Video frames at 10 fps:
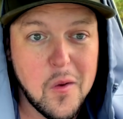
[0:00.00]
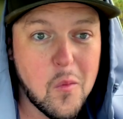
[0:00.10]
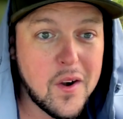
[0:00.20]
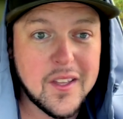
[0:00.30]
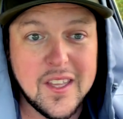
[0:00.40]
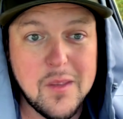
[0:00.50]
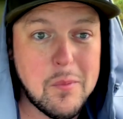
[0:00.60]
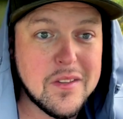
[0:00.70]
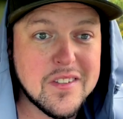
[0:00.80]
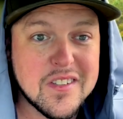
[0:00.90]
want to keep
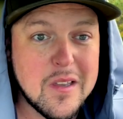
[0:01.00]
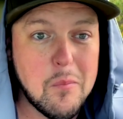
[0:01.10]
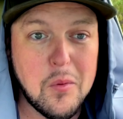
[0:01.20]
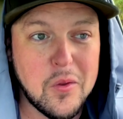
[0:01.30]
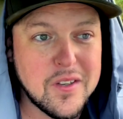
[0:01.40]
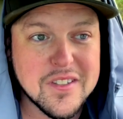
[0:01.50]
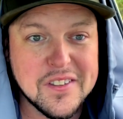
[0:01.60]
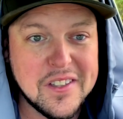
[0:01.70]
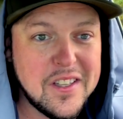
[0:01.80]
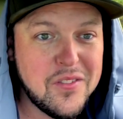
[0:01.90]
it simple and just
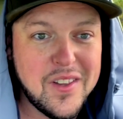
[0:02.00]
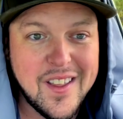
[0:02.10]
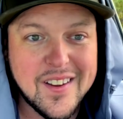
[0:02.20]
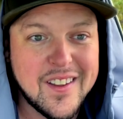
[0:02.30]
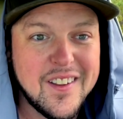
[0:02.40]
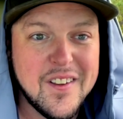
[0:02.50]
live, like,